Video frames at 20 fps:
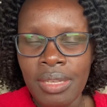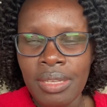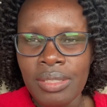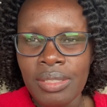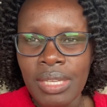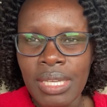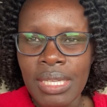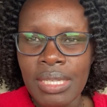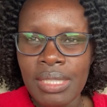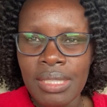
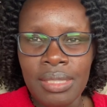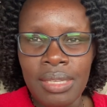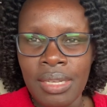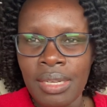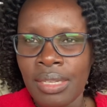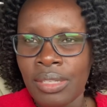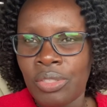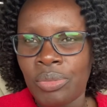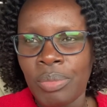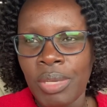So I
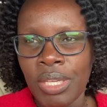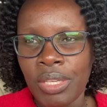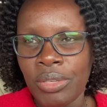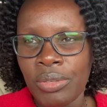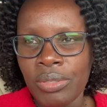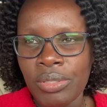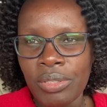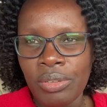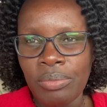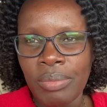decided to make
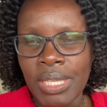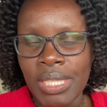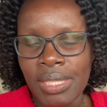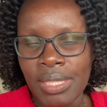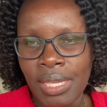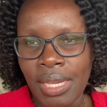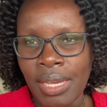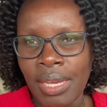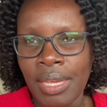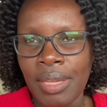use of my
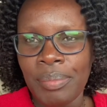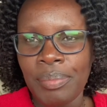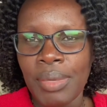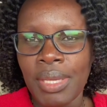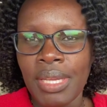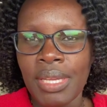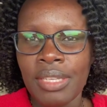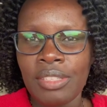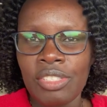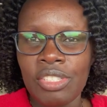time
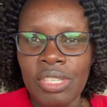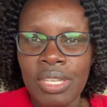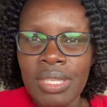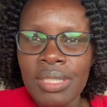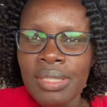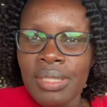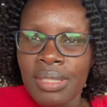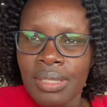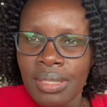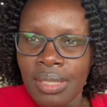and
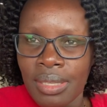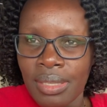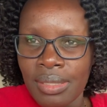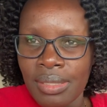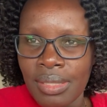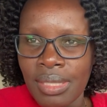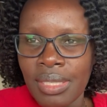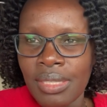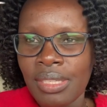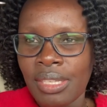just
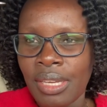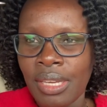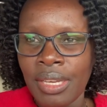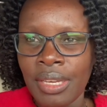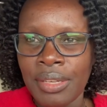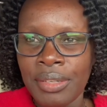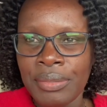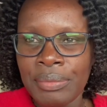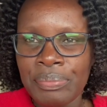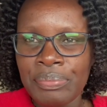sit
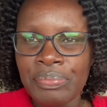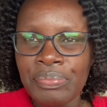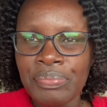here